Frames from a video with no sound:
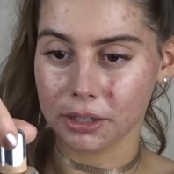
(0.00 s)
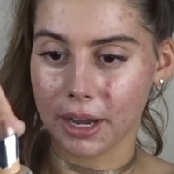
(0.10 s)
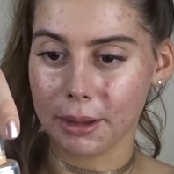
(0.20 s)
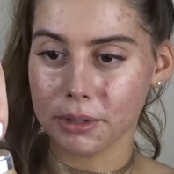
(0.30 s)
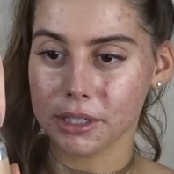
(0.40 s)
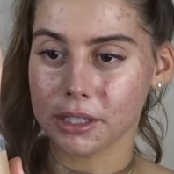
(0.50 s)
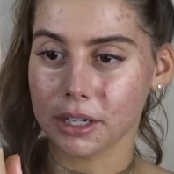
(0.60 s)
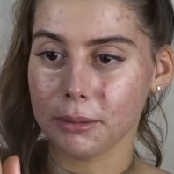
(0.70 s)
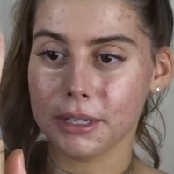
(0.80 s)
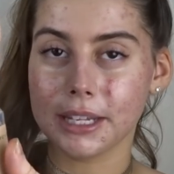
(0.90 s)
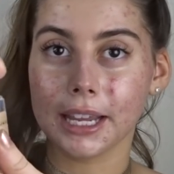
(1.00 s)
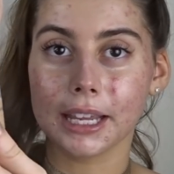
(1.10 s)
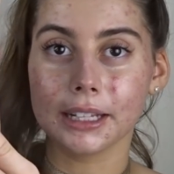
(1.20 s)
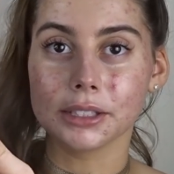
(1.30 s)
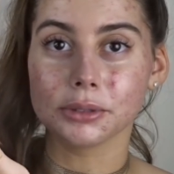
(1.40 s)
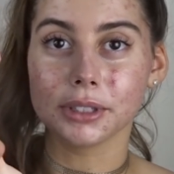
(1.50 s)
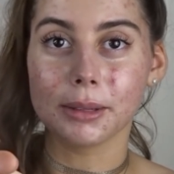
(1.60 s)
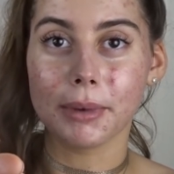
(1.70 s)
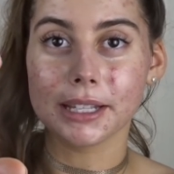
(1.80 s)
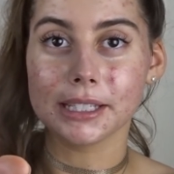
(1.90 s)
So I'm just gonna be taking this
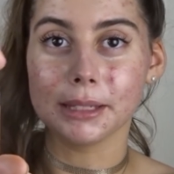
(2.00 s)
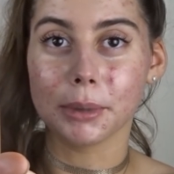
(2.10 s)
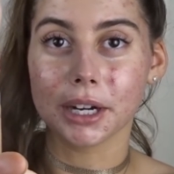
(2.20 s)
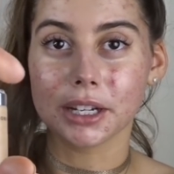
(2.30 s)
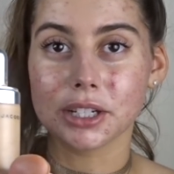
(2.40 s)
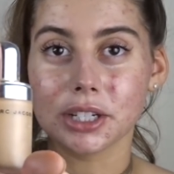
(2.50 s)
really messy Marc